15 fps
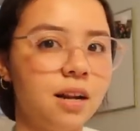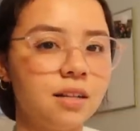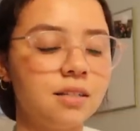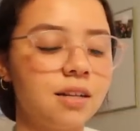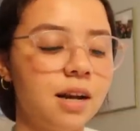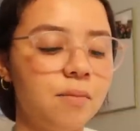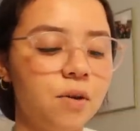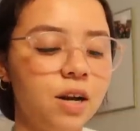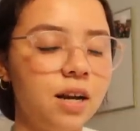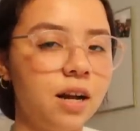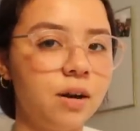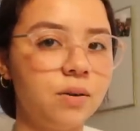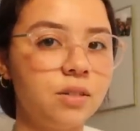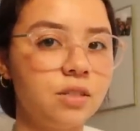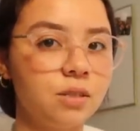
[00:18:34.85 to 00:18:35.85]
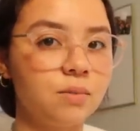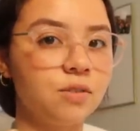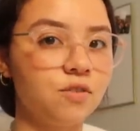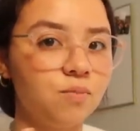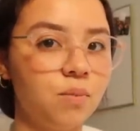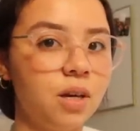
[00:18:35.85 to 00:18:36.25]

on time right now in terms of